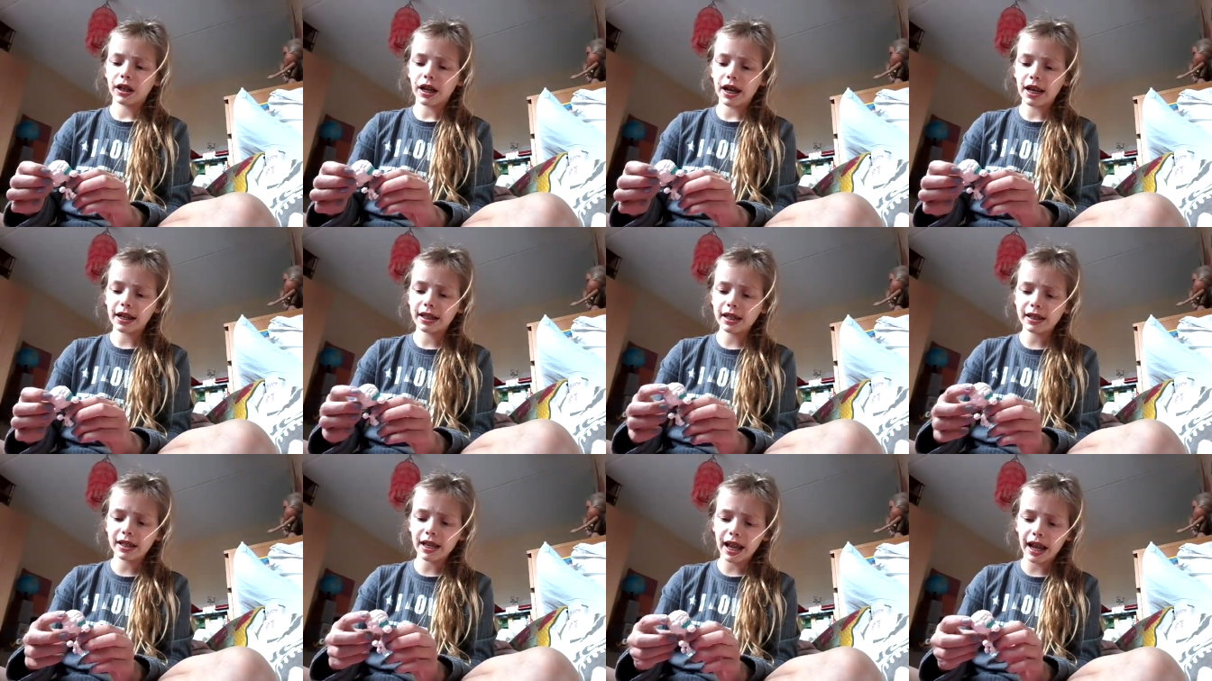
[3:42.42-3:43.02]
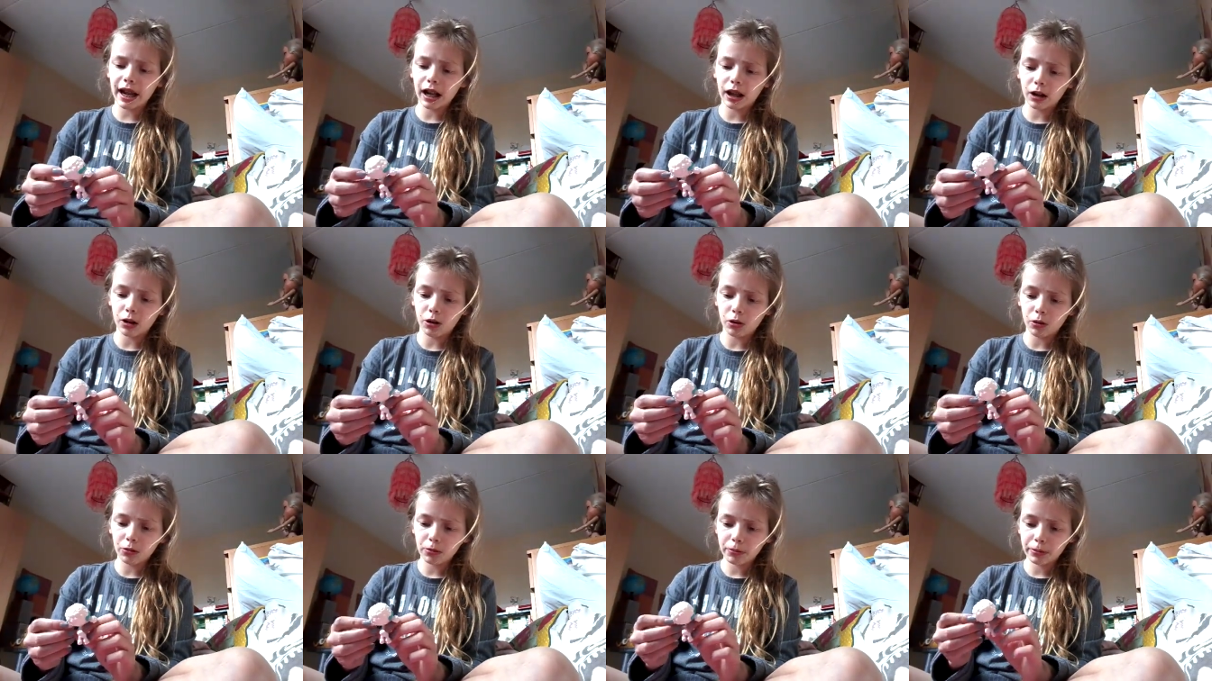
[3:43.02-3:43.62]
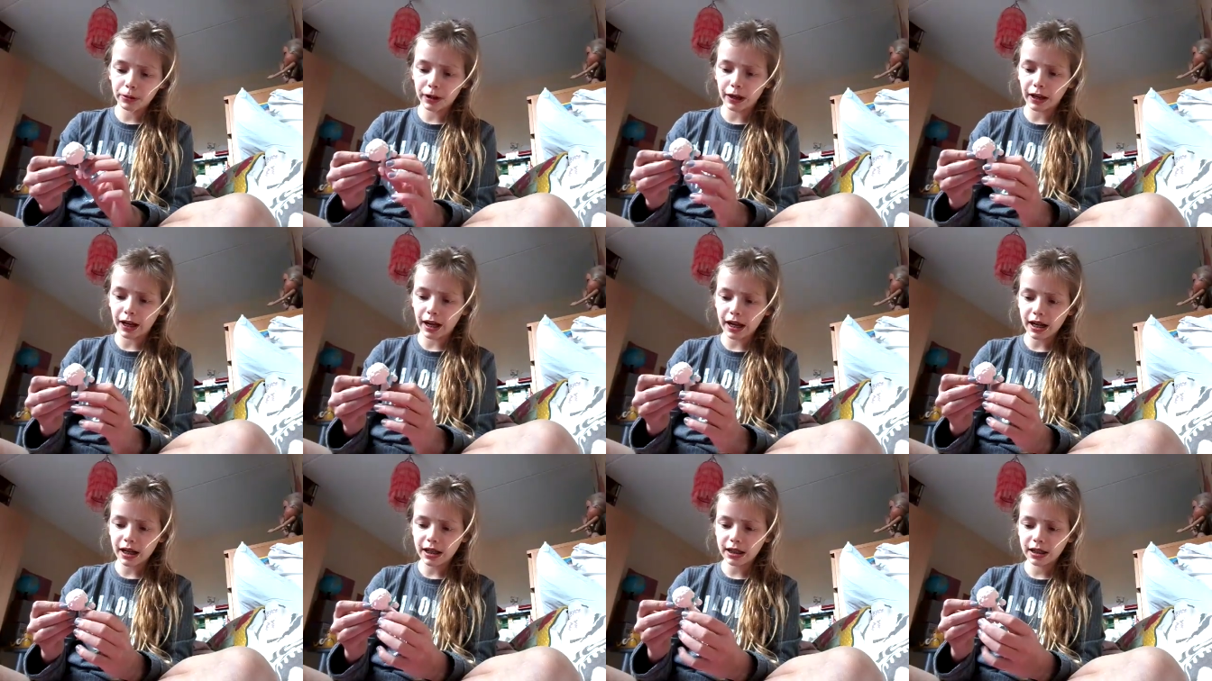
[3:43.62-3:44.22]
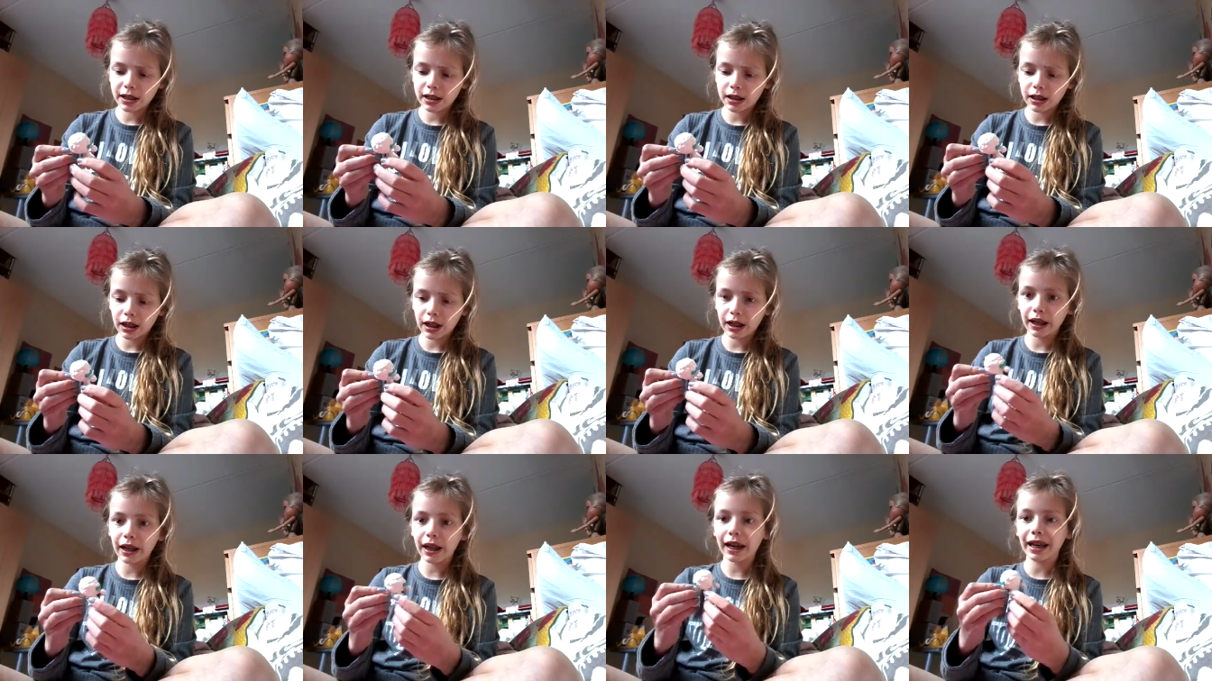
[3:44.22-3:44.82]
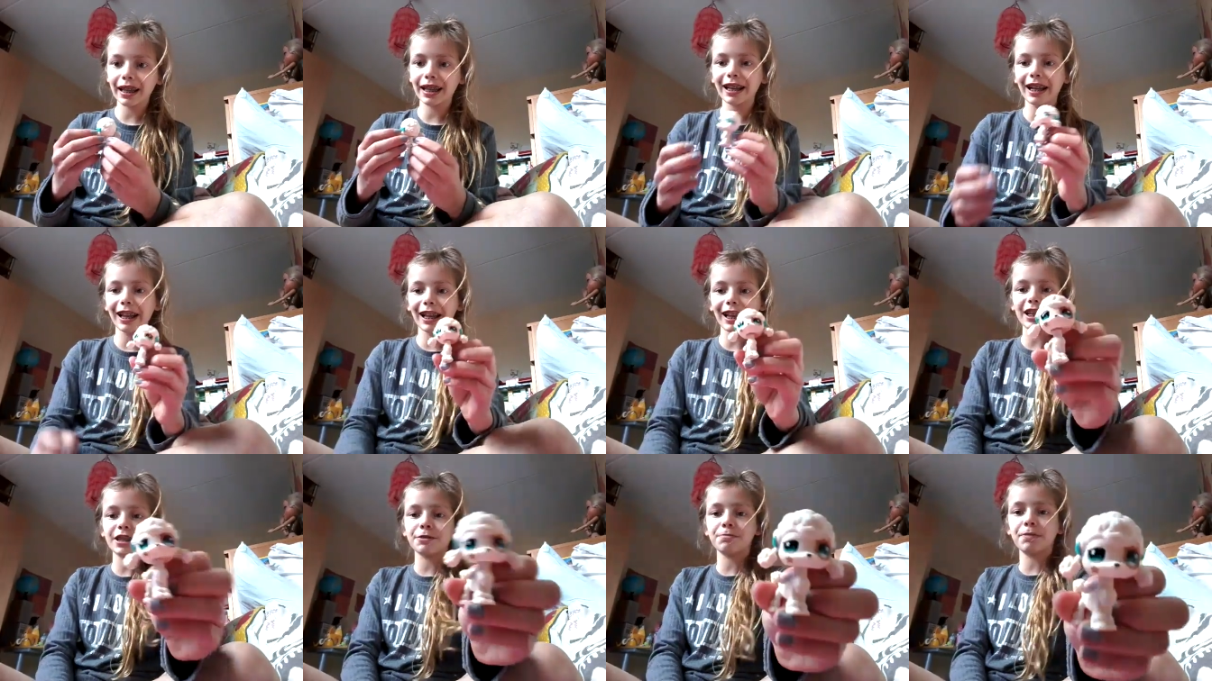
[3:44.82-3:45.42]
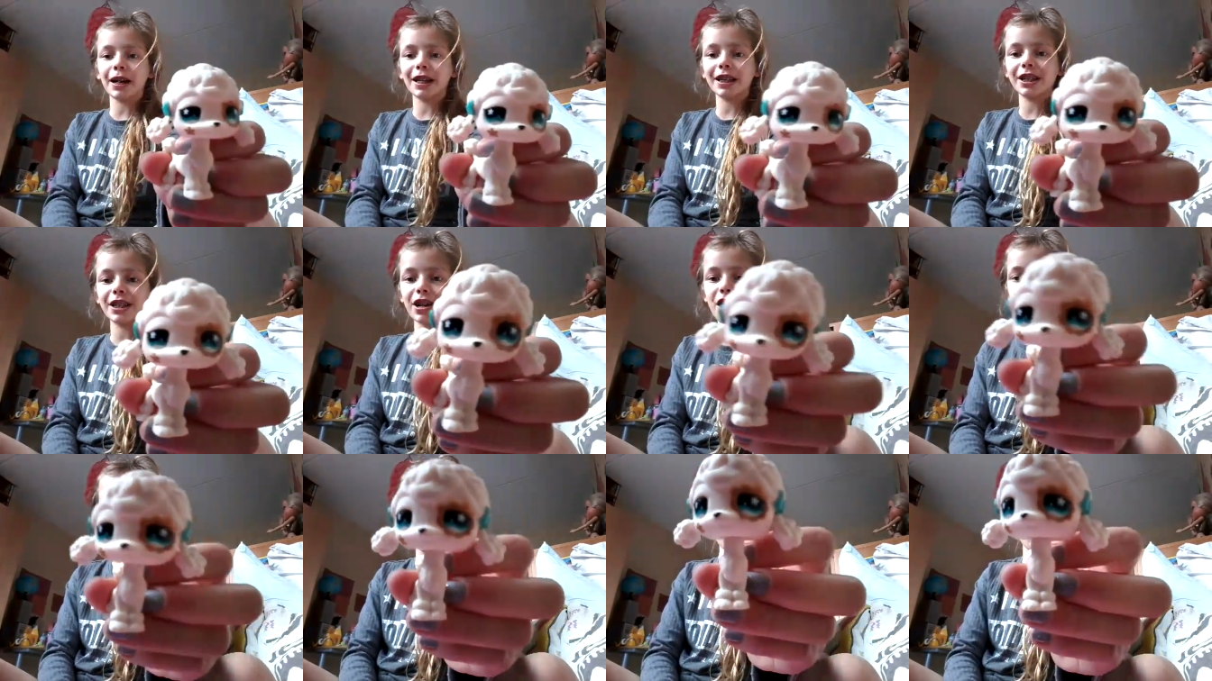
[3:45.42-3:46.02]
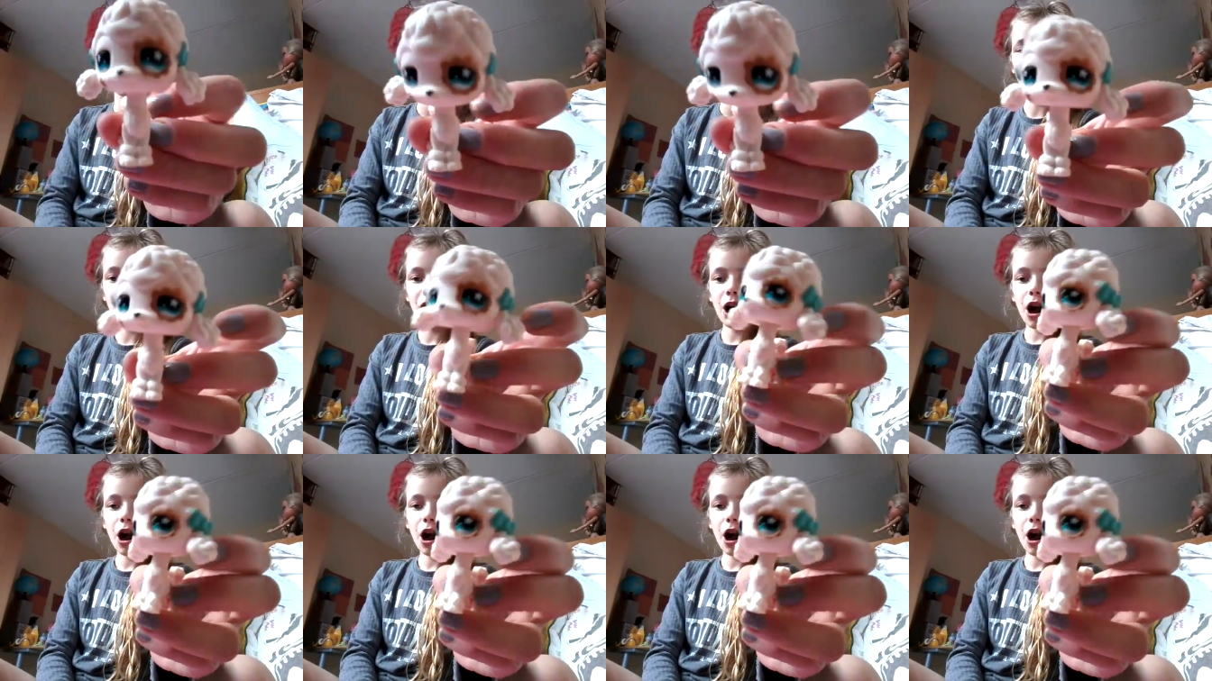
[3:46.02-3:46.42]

Is this an LPS? Hey, Lily's Pet Shop.